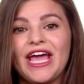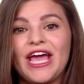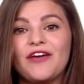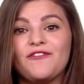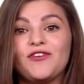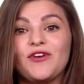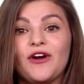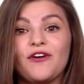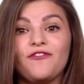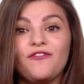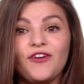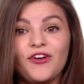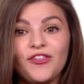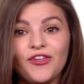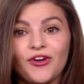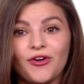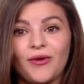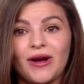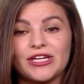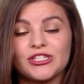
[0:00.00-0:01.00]
If you have
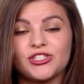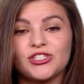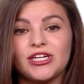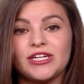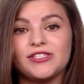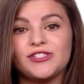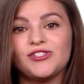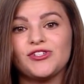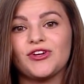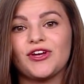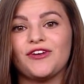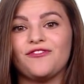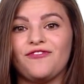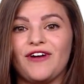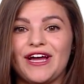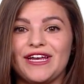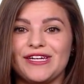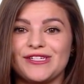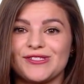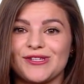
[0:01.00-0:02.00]
further questions, you can
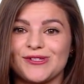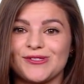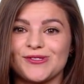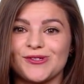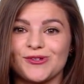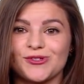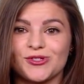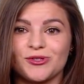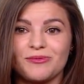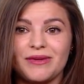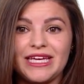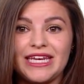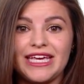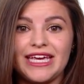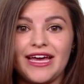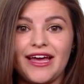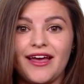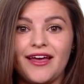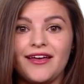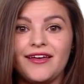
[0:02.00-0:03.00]
find us on social
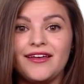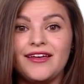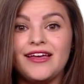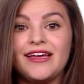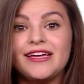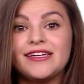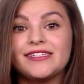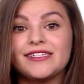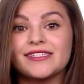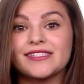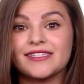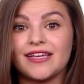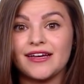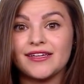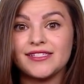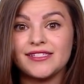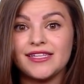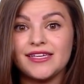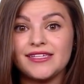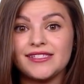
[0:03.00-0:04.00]
media,
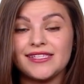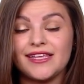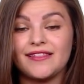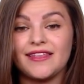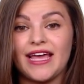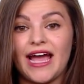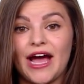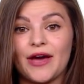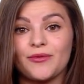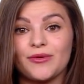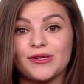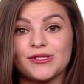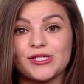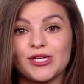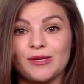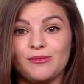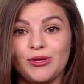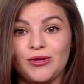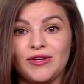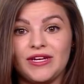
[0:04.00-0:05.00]
Discuss this in the AdWords
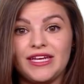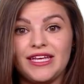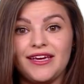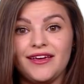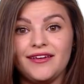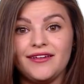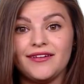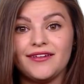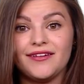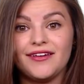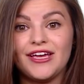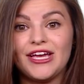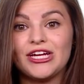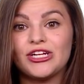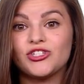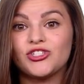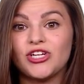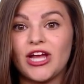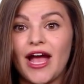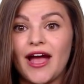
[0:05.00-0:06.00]
community,
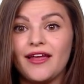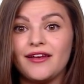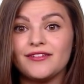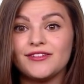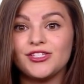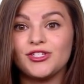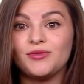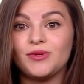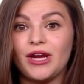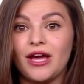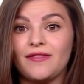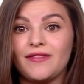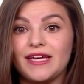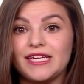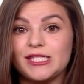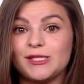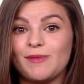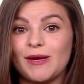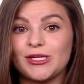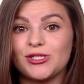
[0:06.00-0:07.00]
chat to an
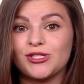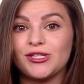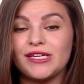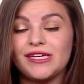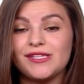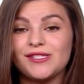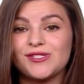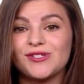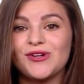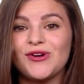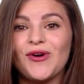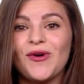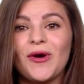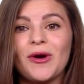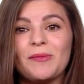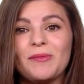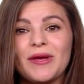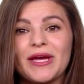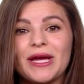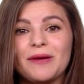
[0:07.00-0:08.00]
online specialist,
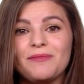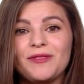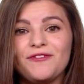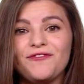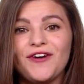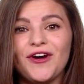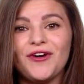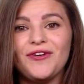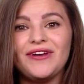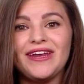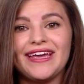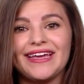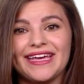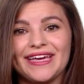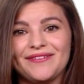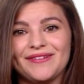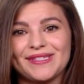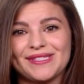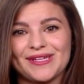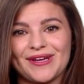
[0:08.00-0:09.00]
or pick up the phone and
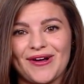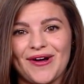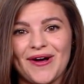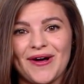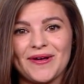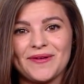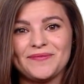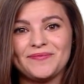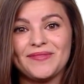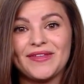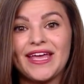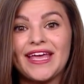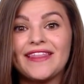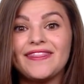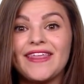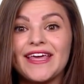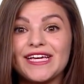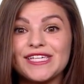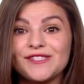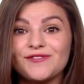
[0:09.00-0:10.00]
give us a call.
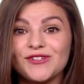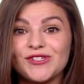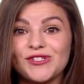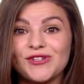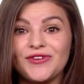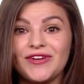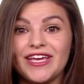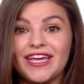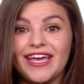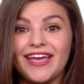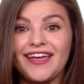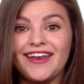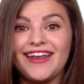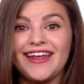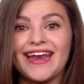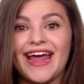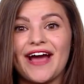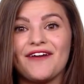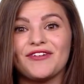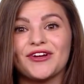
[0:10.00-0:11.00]
Thanks for tuning in
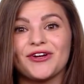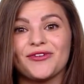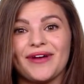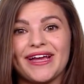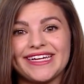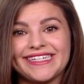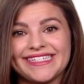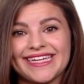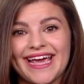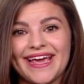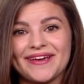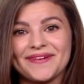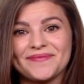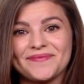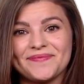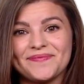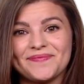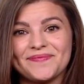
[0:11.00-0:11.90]
and have a great day.